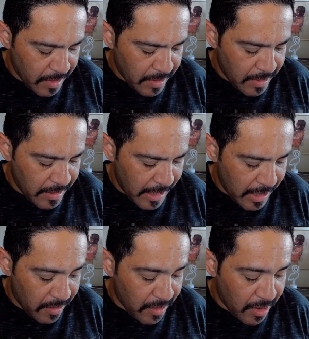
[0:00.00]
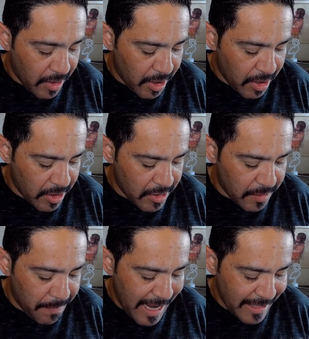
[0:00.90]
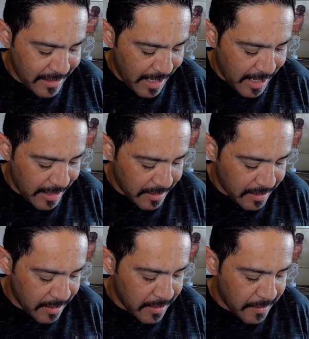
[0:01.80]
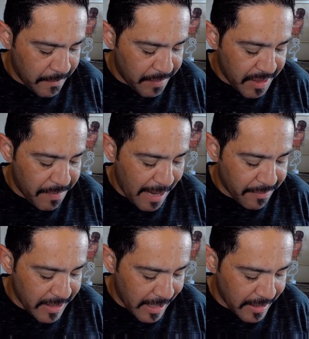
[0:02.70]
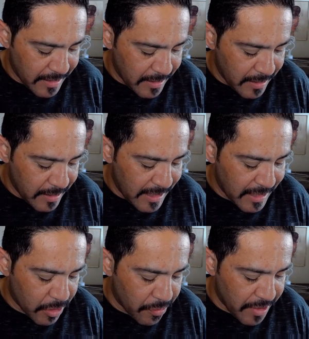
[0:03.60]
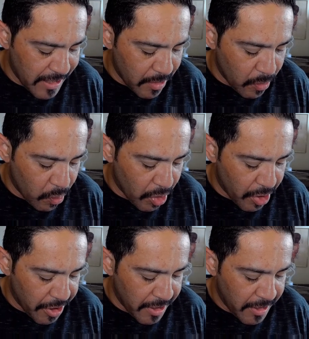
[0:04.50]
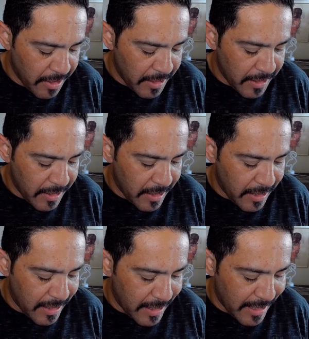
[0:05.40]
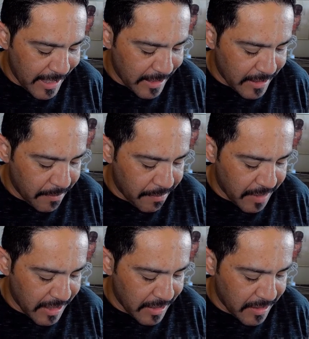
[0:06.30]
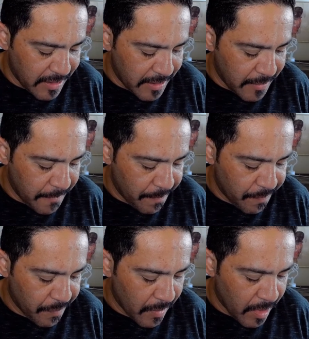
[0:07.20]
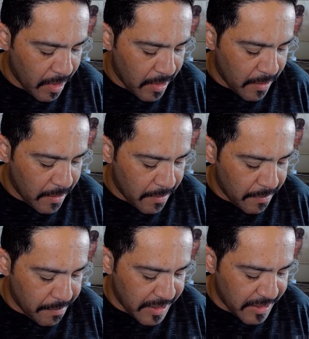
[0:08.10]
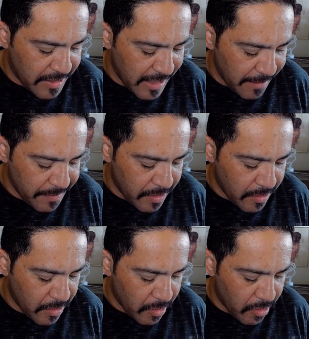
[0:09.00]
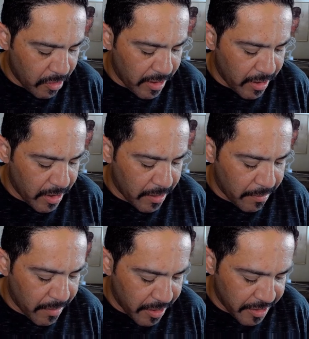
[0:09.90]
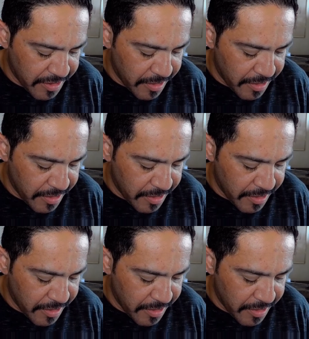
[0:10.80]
now, on the baptized, be baptized. This Greek word lit means be dipped or immersed